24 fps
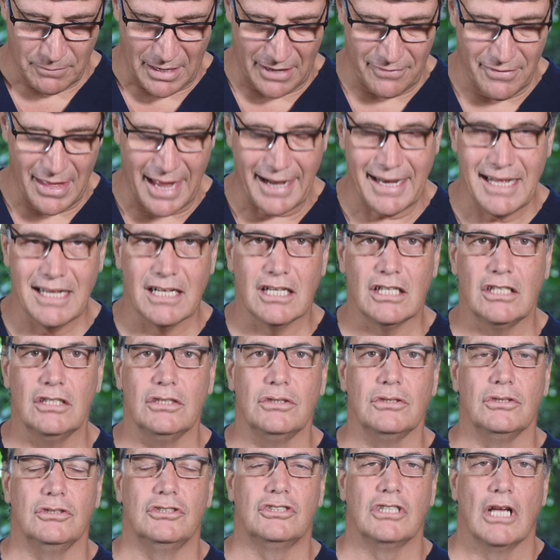And that
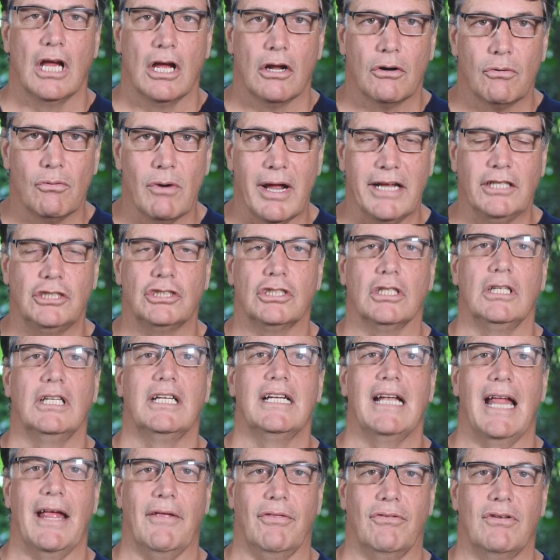includes racial
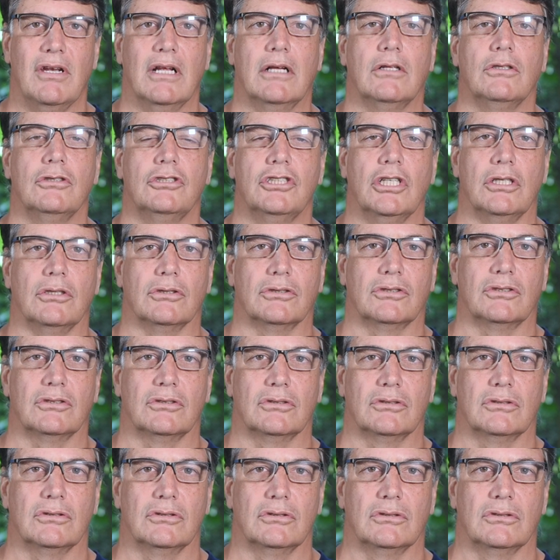and ethnical jokes.